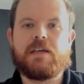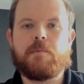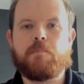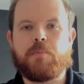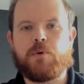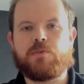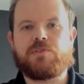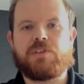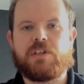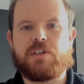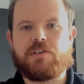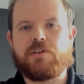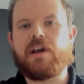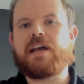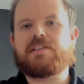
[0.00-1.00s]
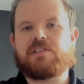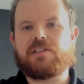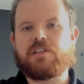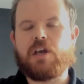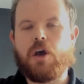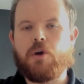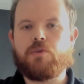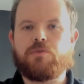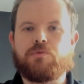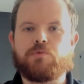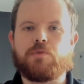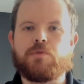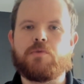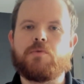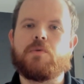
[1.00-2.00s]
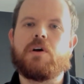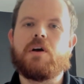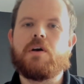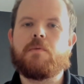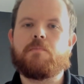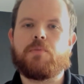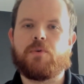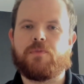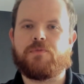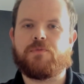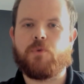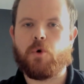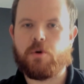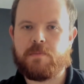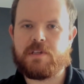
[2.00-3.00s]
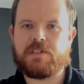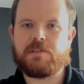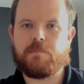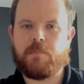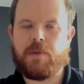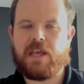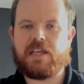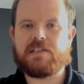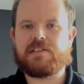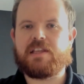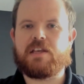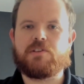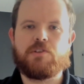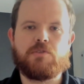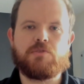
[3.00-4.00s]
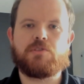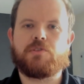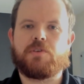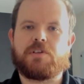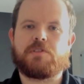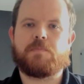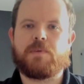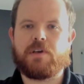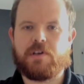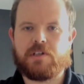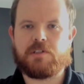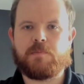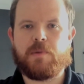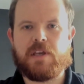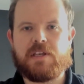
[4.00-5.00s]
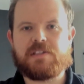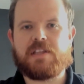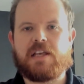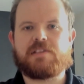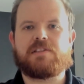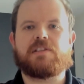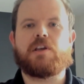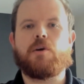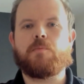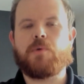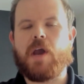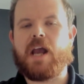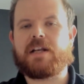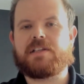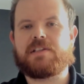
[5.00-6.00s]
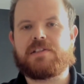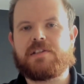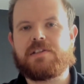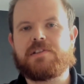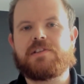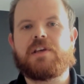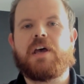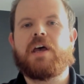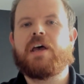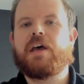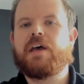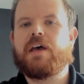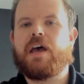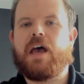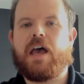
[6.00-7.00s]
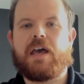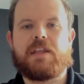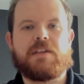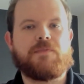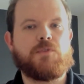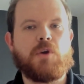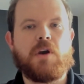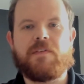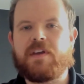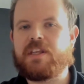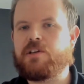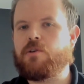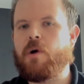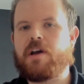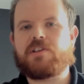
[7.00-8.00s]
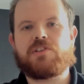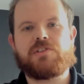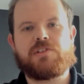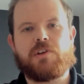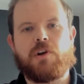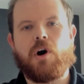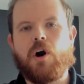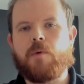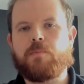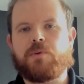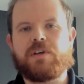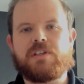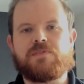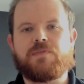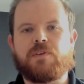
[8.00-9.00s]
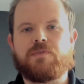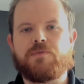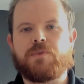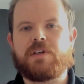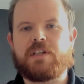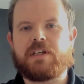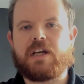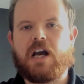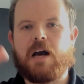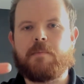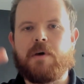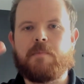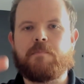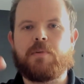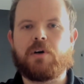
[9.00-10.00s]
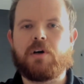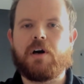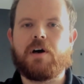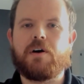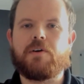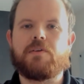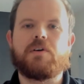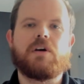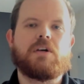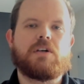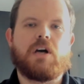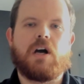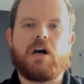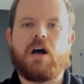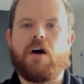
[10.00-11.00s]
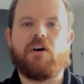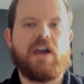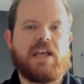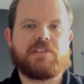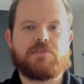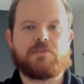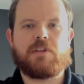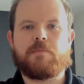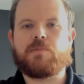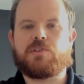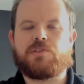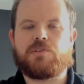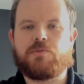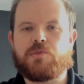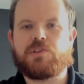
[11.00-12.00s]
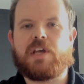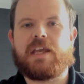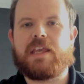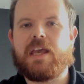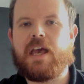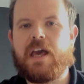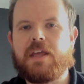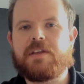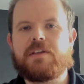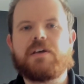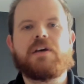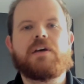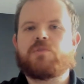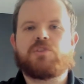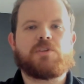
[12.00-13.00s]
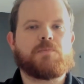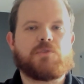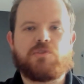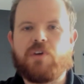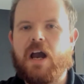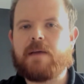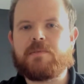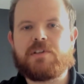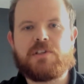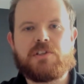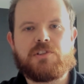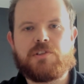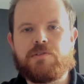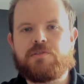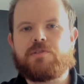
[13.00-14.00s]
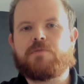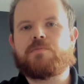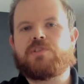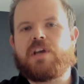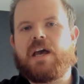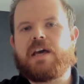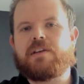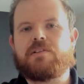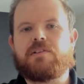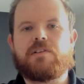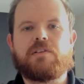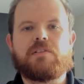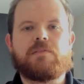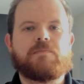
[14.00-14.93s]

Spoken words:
boosting your SEO through performance-based and user experience-based SEO practices. And if you have any questions at all, please feel free to comment below. I'll answer them as soon as I can. Subscribe to this YouTube channel,